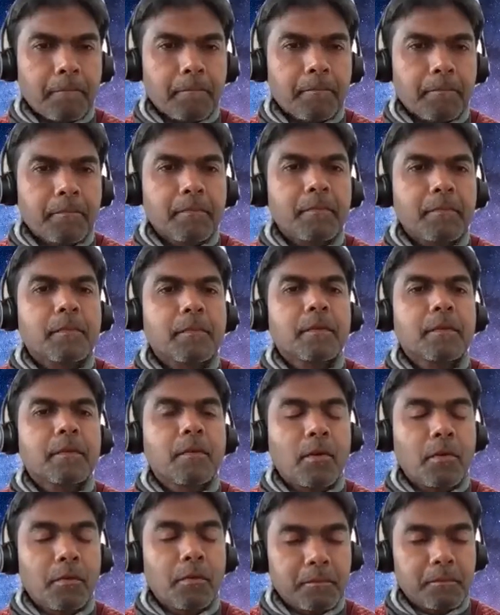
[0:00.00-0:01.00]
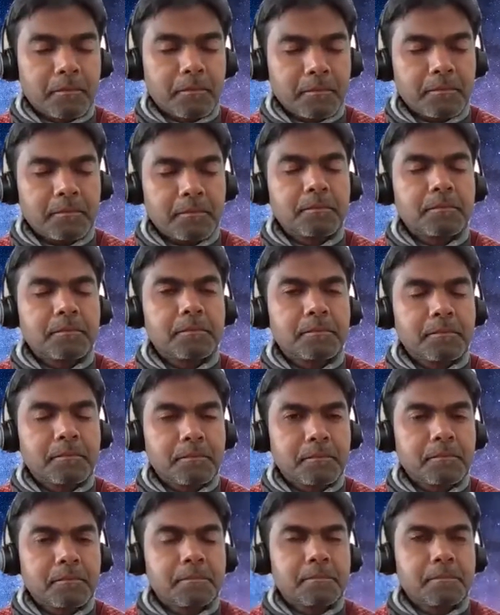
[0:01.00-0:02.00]

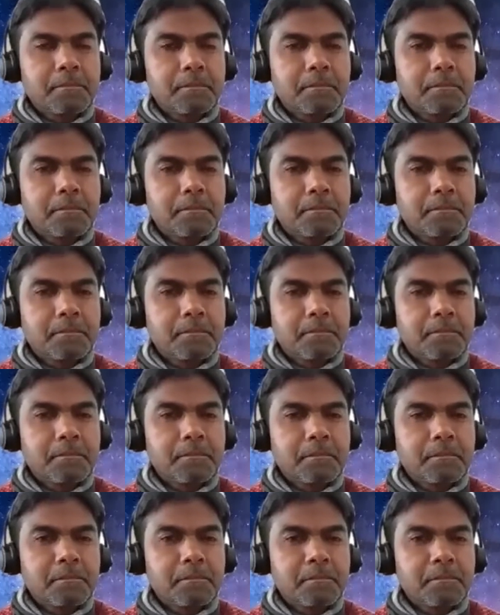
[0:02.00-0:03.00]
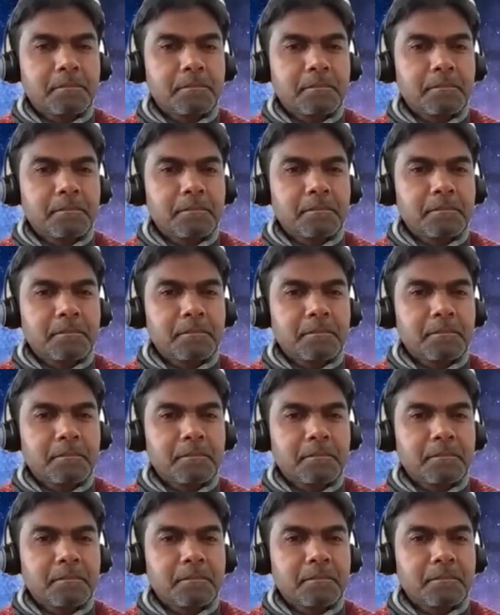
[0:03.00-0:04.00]

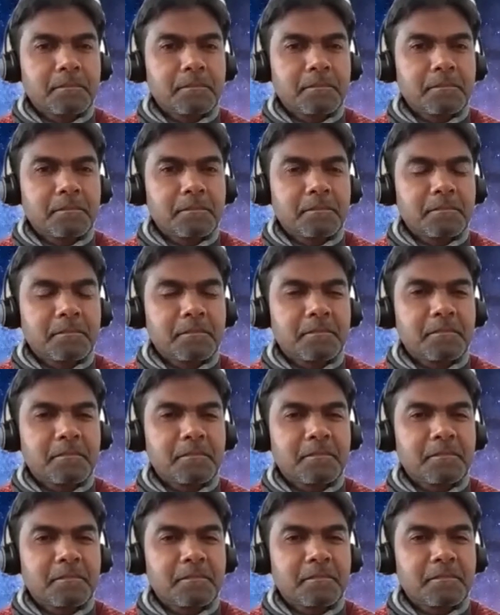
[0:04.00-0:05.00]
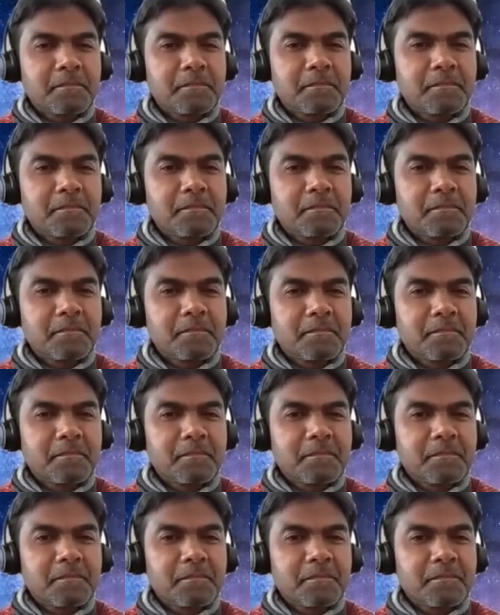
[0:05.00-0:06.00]

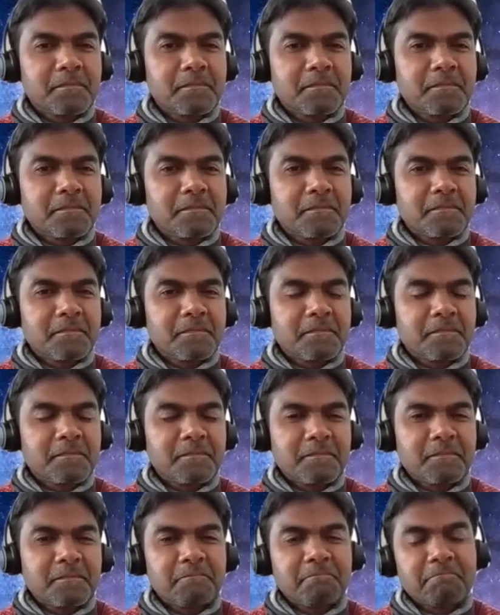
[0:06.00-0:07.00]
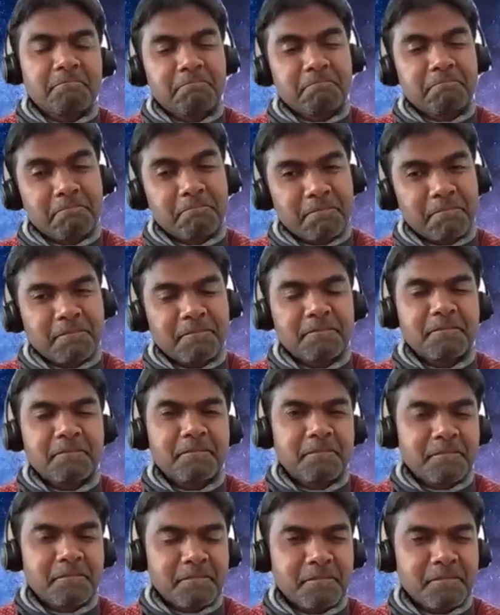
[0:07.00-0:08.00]
This person isn't speaking.